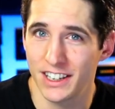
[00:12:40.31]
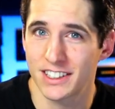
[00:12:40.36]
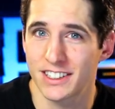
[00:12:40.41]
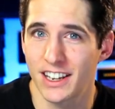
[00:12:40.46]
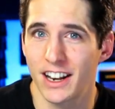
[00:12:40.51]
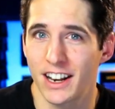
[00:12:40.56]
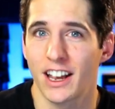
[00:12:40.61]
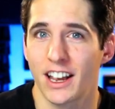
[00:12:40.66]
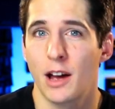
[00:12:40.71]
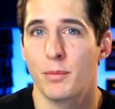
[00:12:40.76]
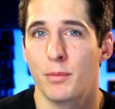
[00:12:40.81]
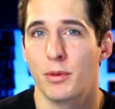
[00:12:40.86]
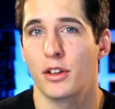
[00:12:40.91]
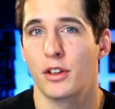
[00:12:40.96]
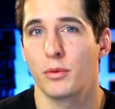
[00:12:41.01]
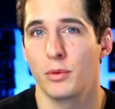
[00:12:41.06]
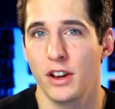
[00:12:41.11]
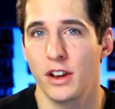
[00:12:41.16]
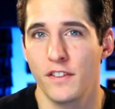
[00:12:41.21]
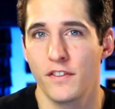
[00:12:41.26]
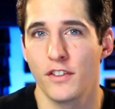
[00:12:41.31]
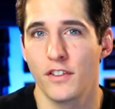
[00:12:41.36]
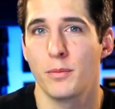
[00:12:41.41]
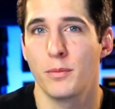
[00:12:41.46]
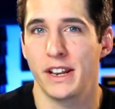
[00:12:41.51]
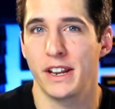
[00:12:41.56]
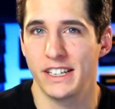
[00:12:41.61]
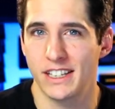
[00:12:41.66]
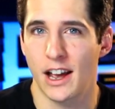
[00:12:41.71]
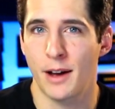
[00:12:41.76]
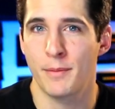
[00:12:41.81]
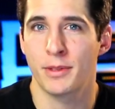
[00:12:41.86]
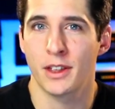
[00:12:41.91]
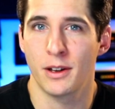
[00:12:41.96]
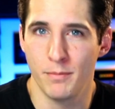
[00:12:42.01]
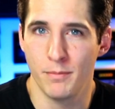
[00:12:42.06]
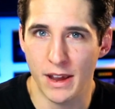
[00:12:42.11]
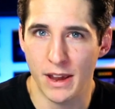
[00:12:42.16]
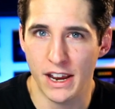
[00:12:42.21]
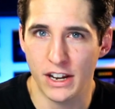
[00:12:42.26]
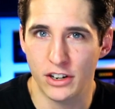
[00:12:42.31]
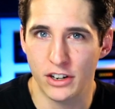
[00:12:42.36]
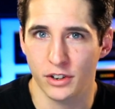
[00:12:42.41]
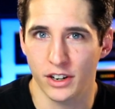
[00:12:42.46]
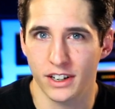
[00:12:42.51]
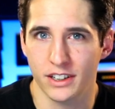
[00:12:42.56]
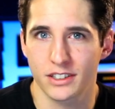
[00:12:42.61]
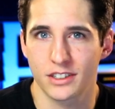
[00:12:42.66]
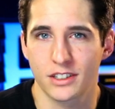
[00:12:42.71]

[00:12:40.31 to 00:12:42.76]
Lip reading: setting up the reverb depth matrix.